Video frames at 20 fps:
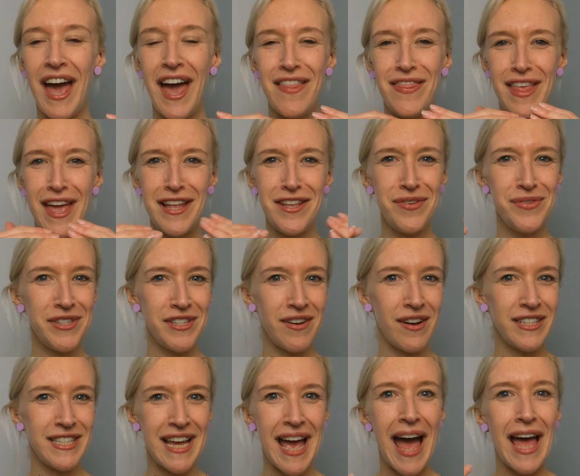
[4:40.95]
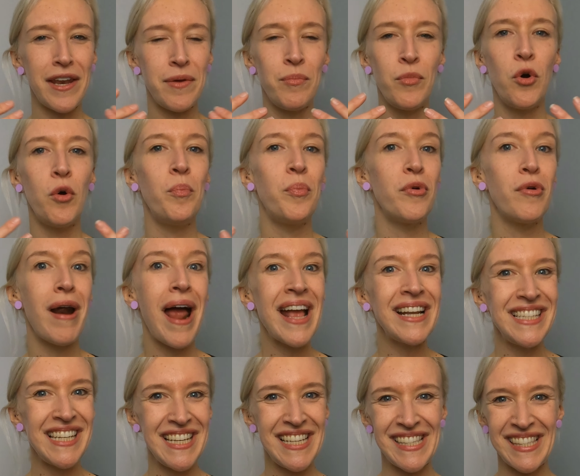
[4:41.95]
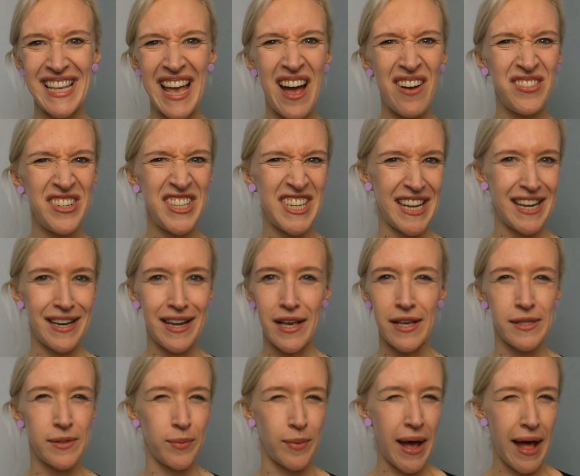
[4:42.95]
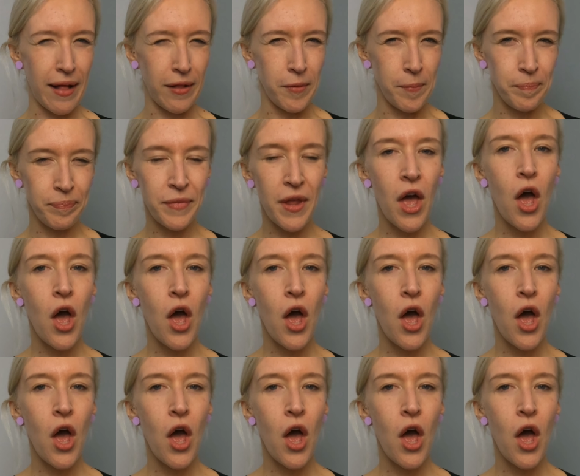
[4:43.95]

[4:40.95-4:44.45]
And then you start to add a more bratty sound in as well.